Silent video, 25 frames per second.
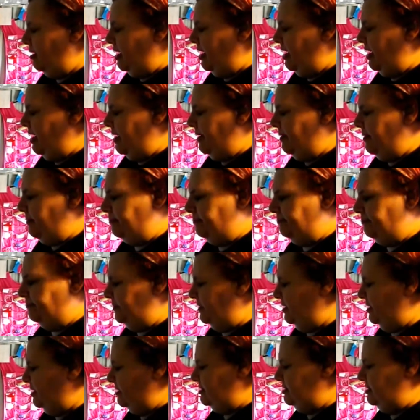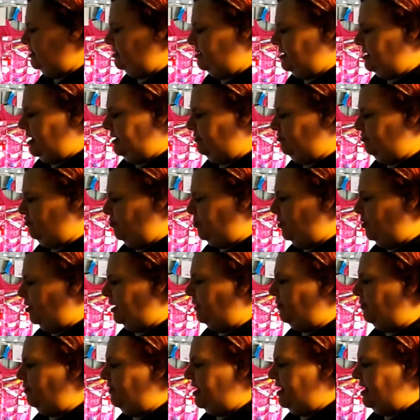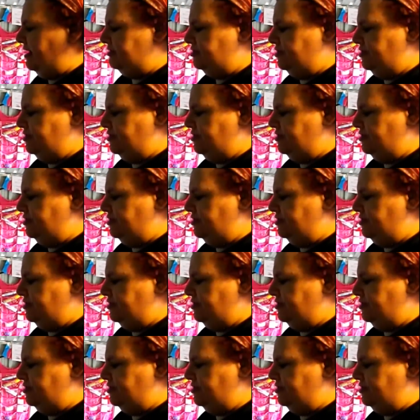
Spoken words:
That's the extra pull out there.